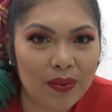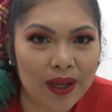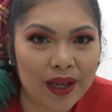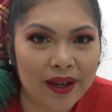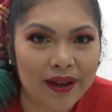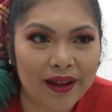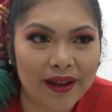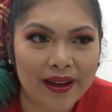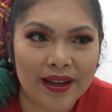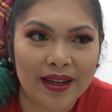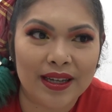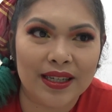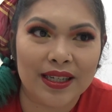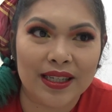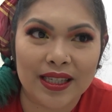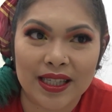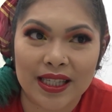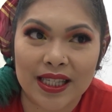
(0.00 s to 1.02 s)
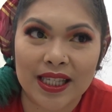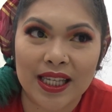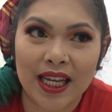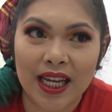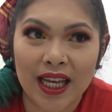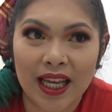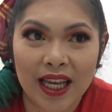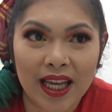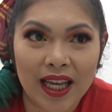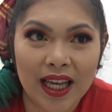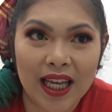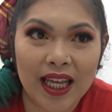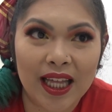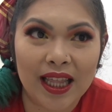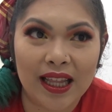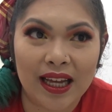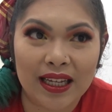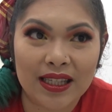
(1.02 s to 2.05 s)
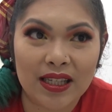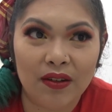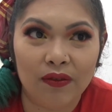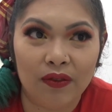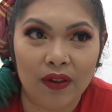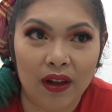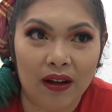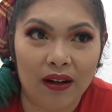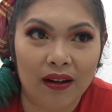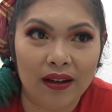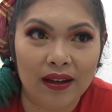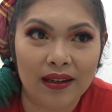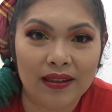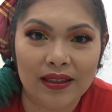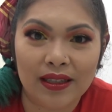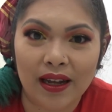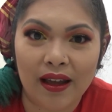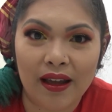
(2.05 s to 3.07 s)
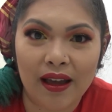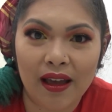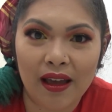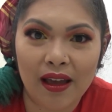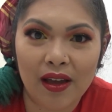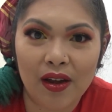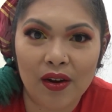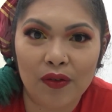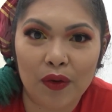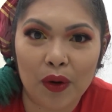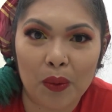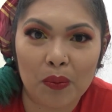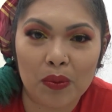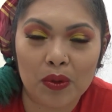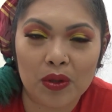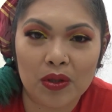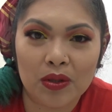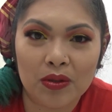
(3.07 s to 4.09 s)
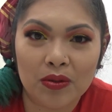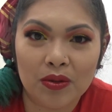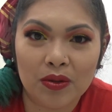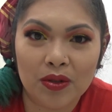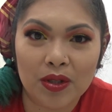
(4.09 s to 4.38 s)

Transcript: because that's a vlog a day from